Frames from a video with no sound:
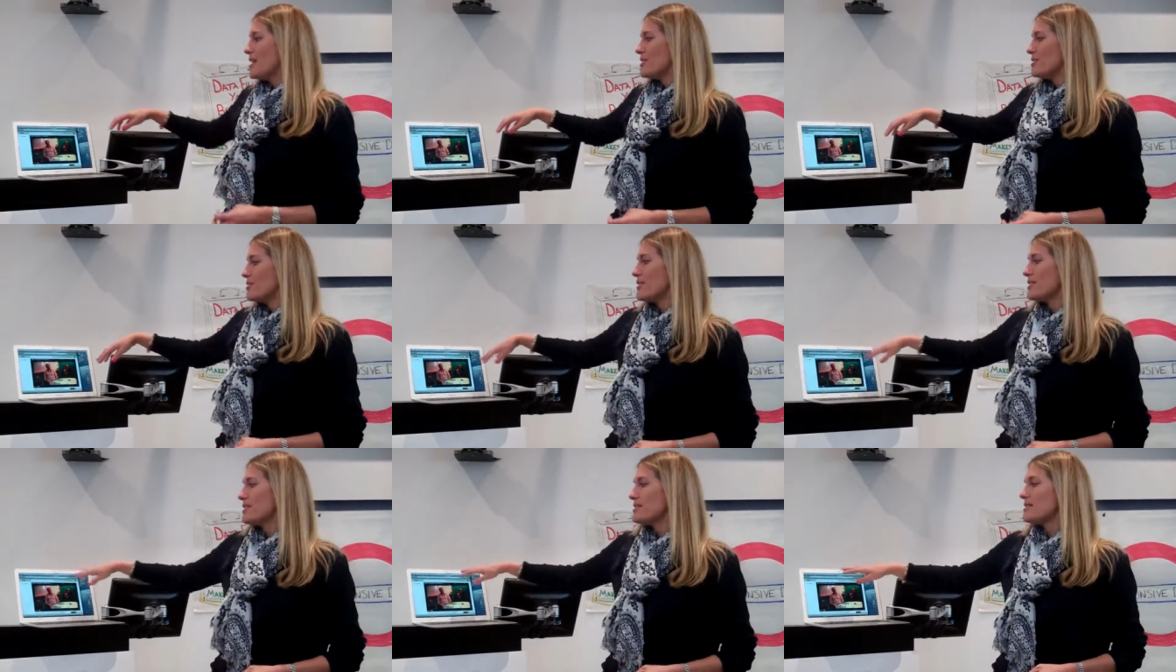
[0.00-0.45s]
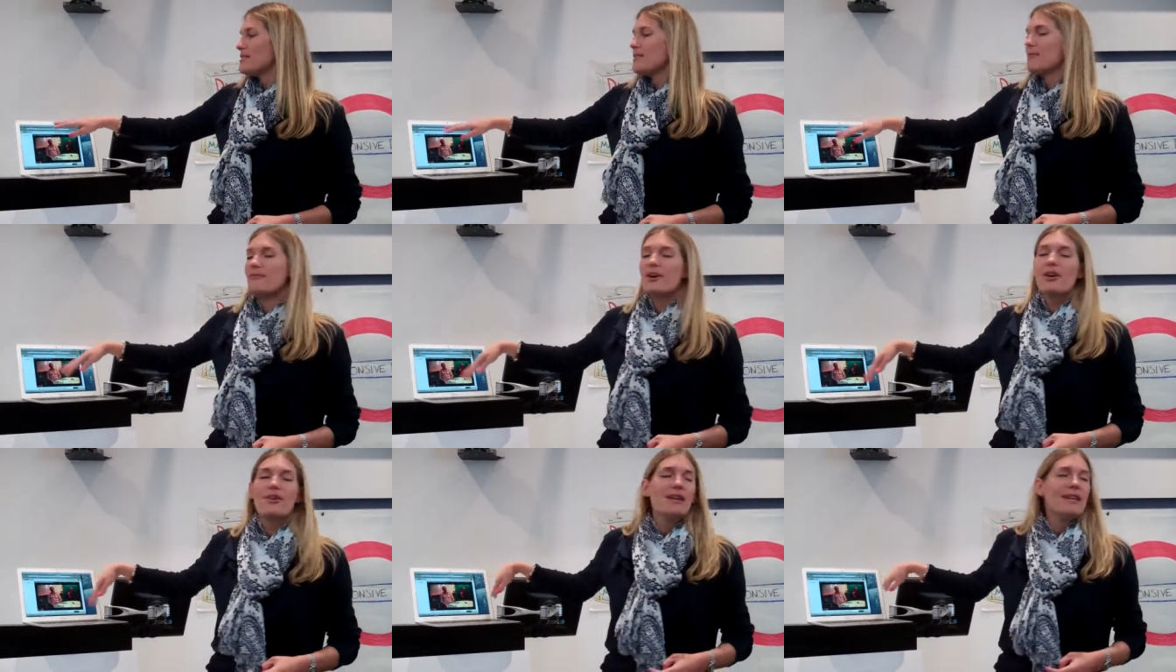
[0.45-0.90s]
So this is a
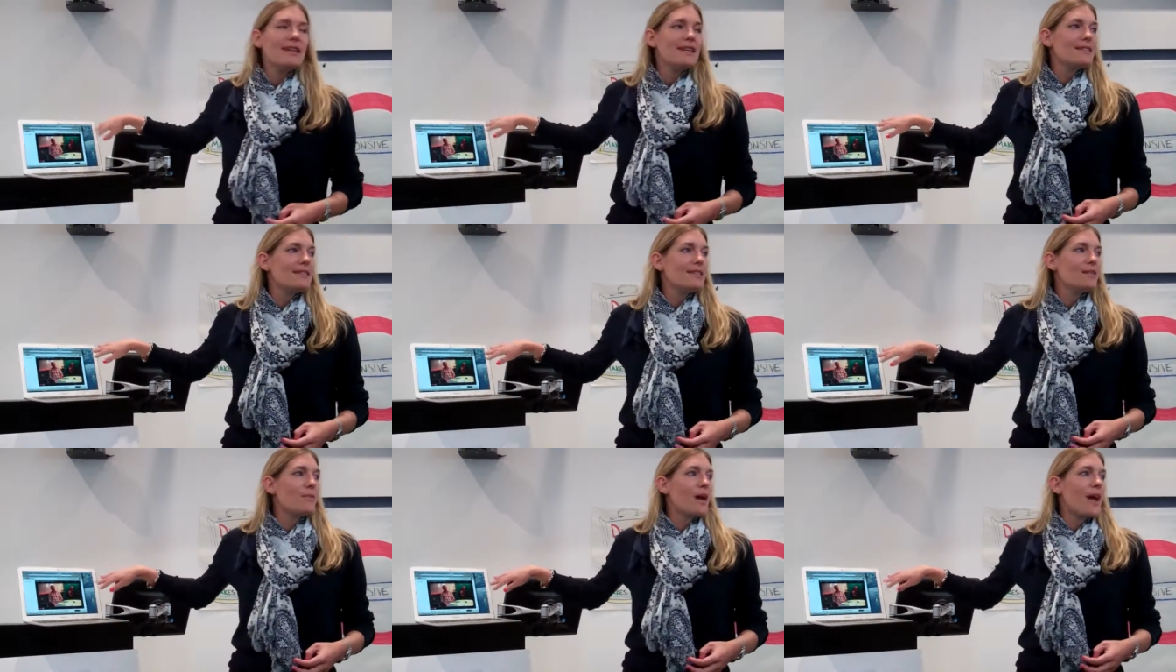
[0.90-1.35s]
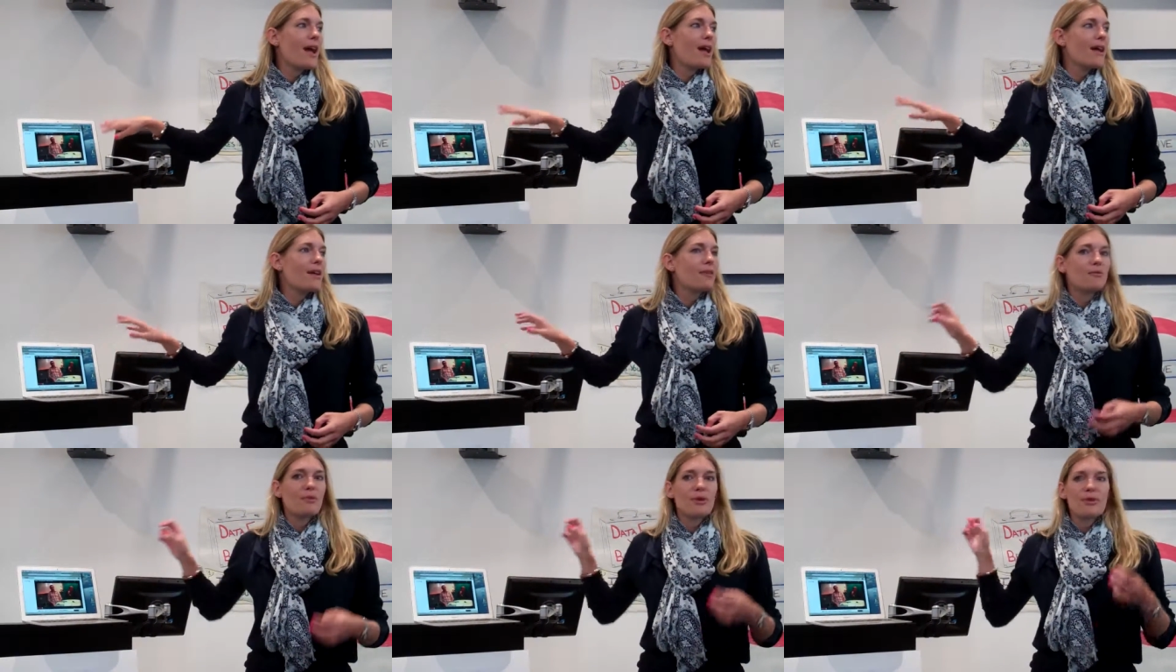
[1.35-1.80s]
very easy
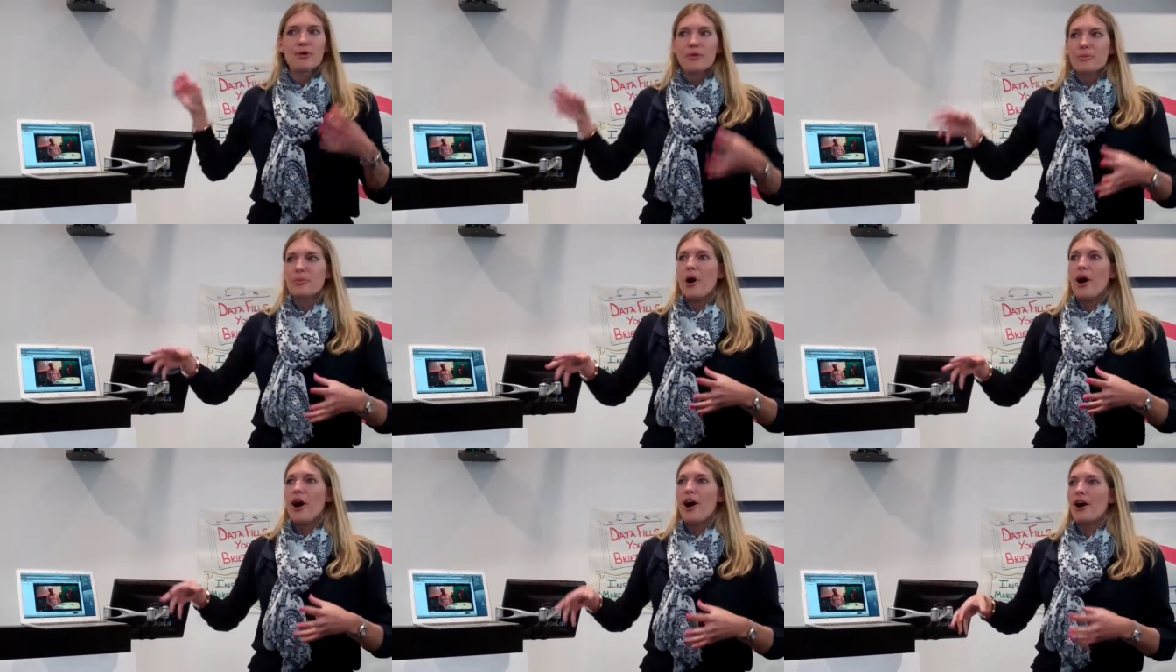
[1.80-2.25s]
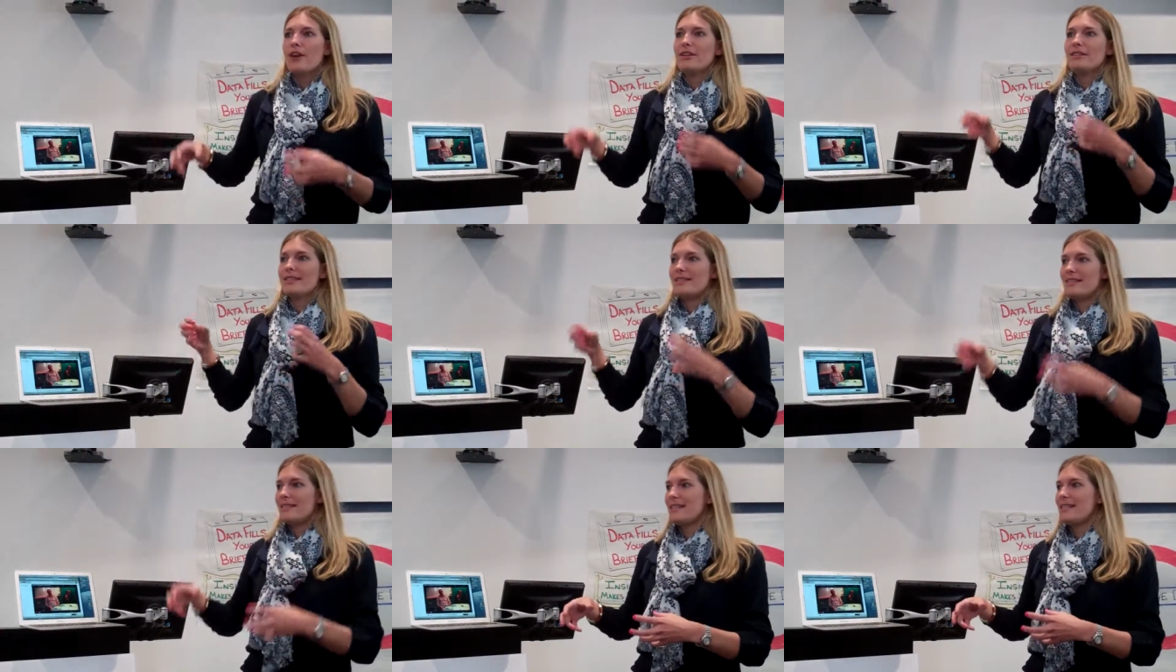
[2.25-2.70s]
way with your
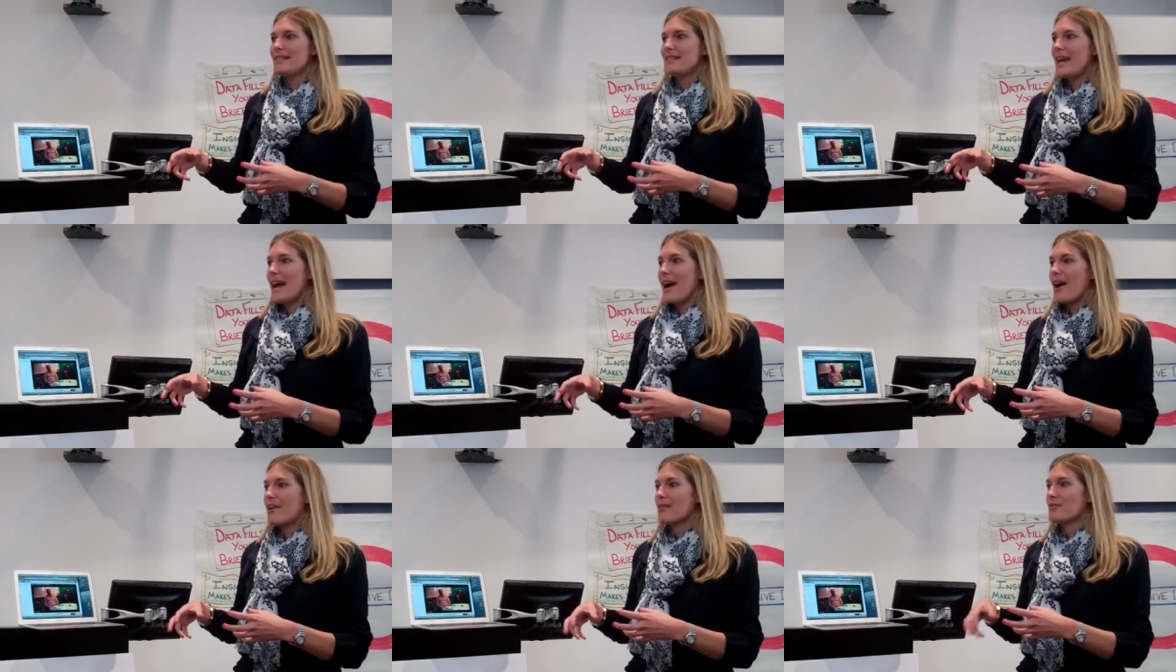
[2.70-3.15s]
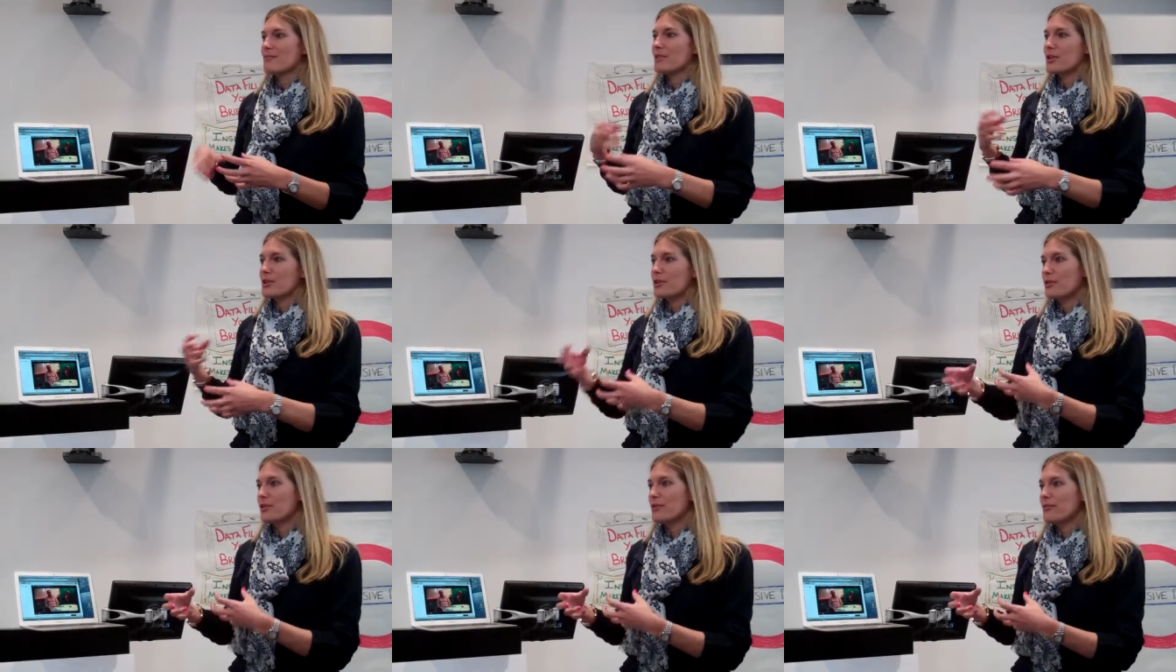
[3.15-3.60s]
pod to sit down,
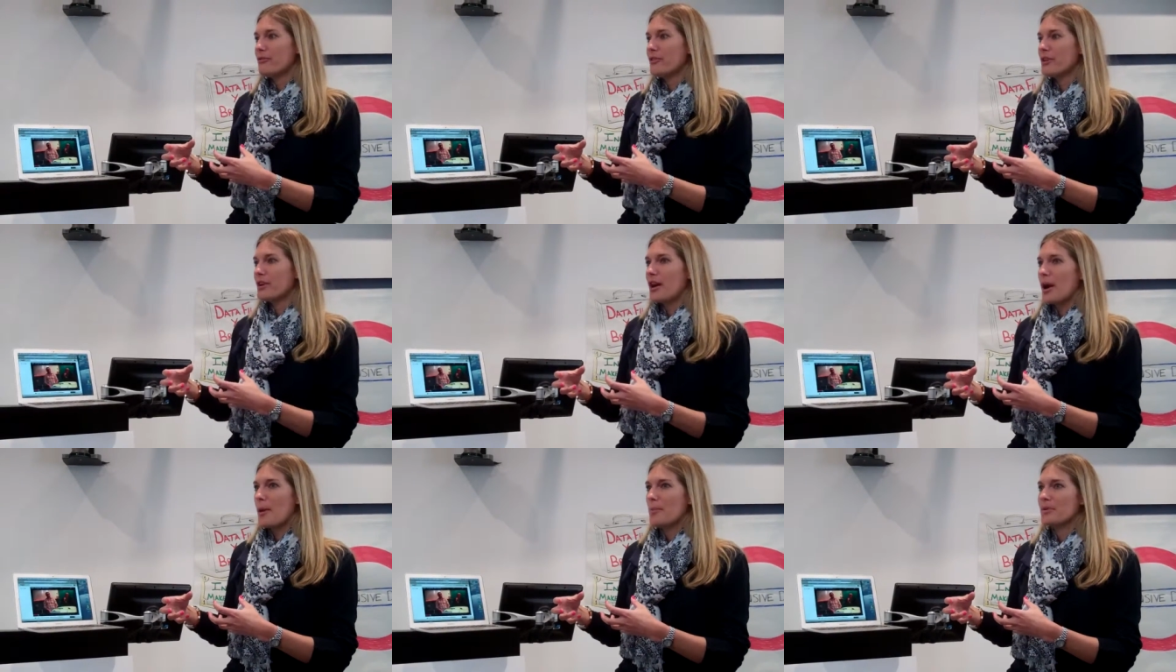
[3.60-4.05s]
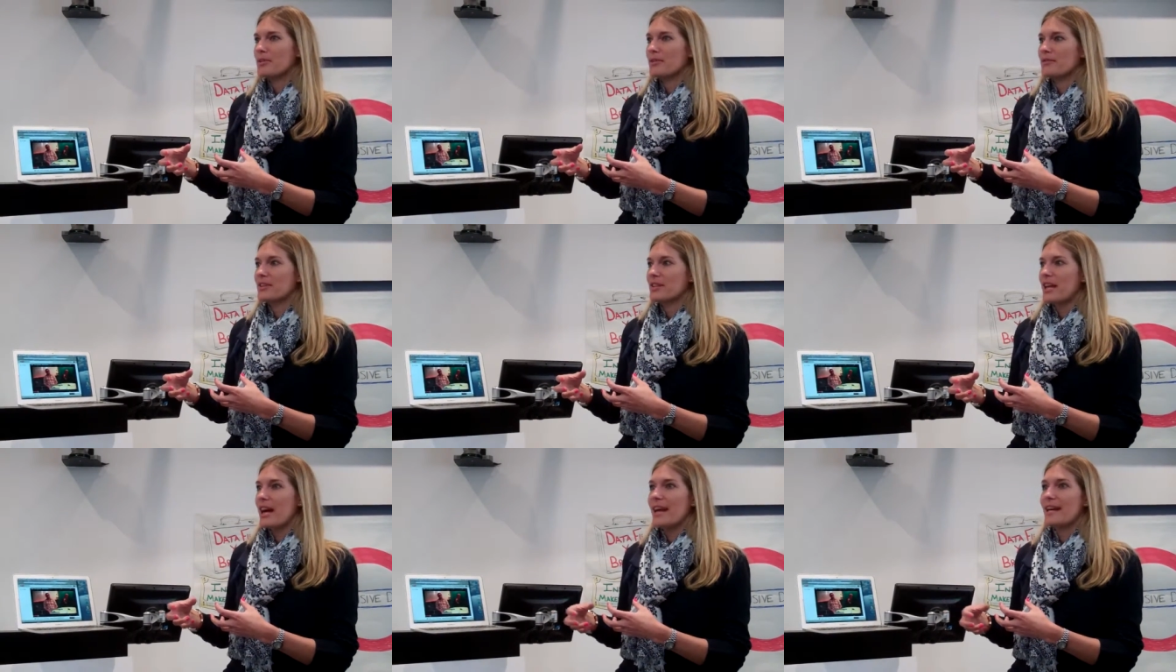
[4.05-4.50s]
record for a couple
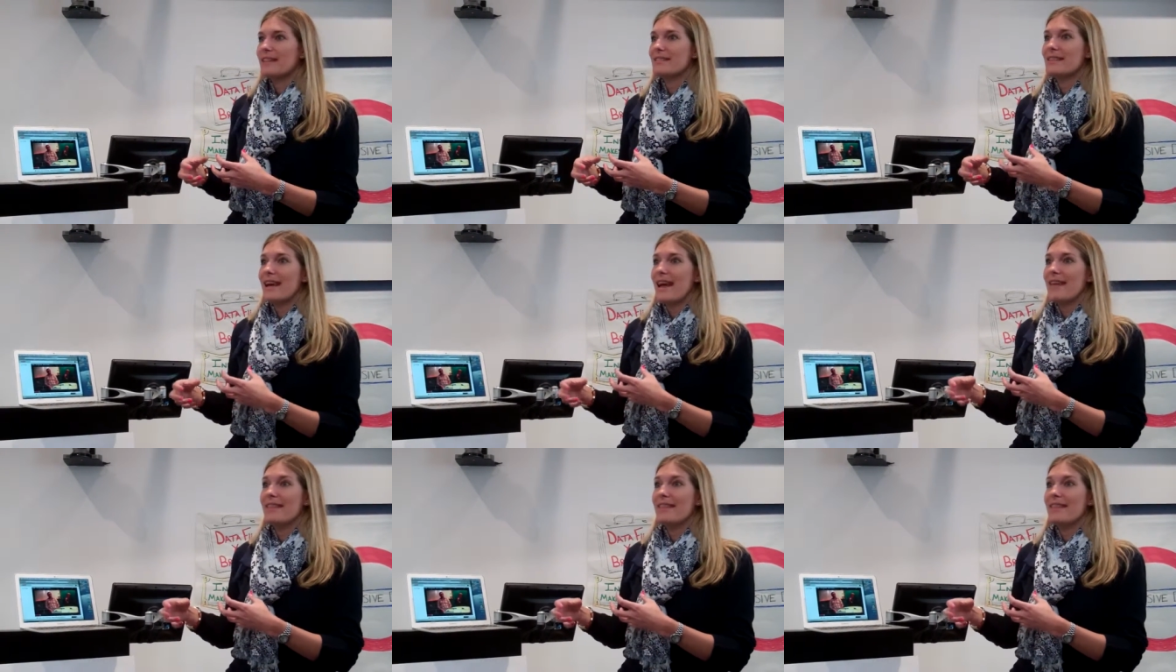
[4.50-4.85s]
of clients,